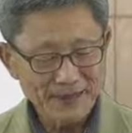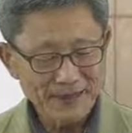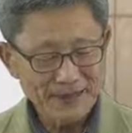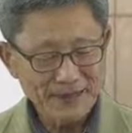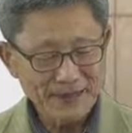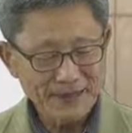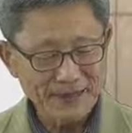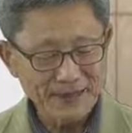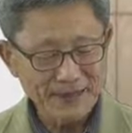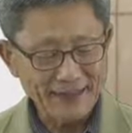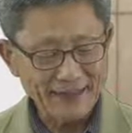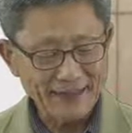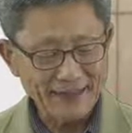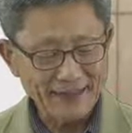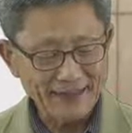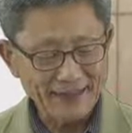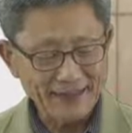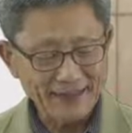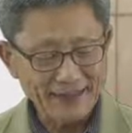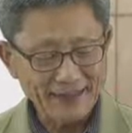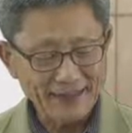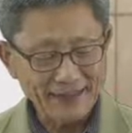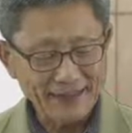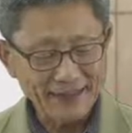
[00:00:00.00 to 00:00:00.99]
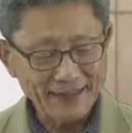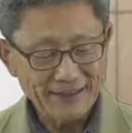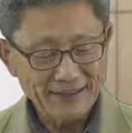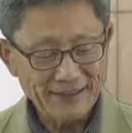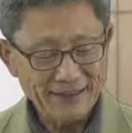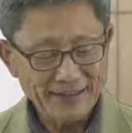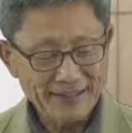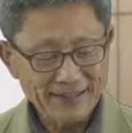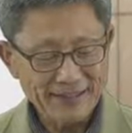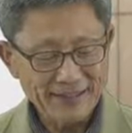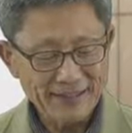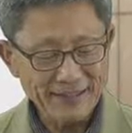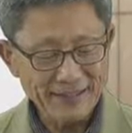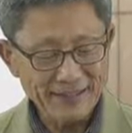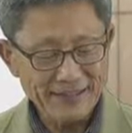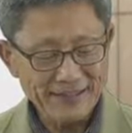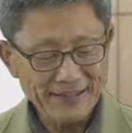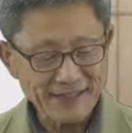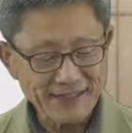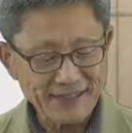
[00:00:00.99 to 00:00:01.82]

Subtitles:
and this interstitial